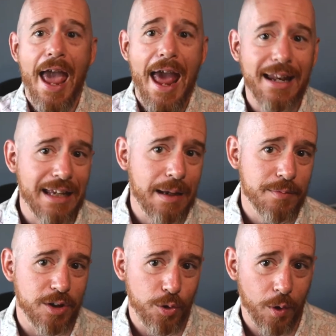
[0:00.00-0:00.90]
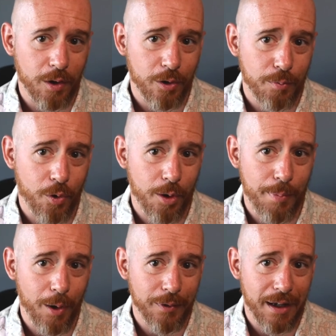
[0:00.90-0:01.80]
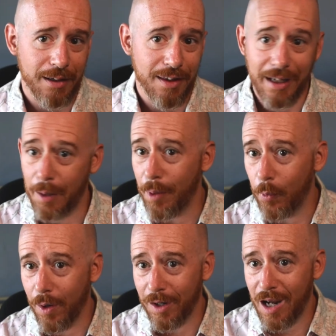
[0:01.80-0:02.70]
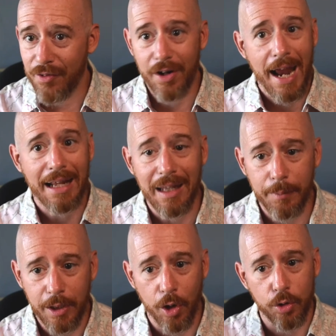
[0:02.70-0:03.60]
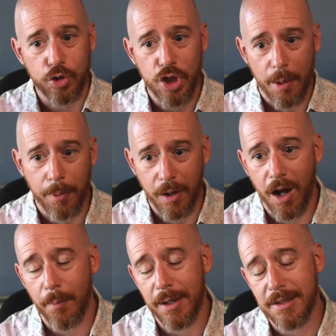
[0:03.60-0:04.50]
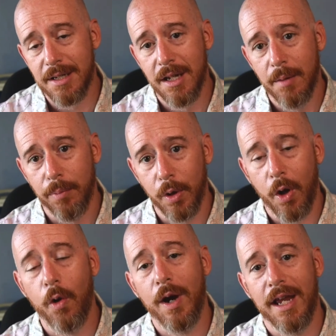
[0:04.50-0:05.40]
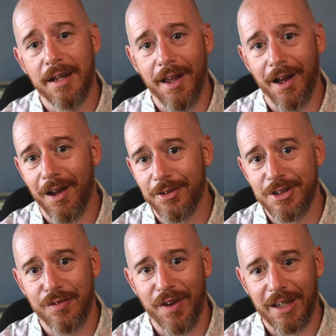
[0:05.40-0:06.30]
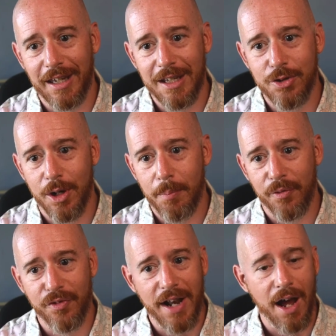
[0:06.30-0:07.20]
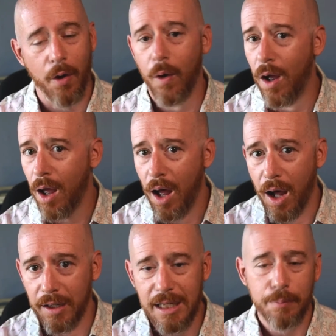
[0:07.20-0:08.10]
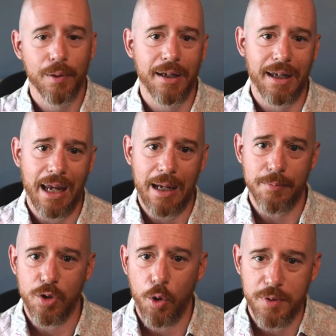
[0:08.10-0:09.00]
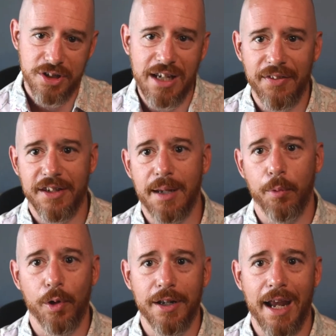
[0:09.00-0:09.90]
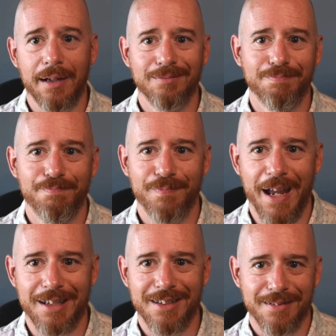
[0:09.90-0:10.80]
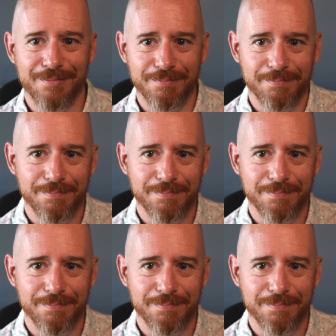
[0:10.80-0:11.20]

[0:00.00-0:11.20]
Any games that you want to learn more about that you think I might want to cover, hey, let me know. Drop a comment below and I'll see if I can get to it. But for now, keep playing games. Hope to see you at the table one day. Thanks.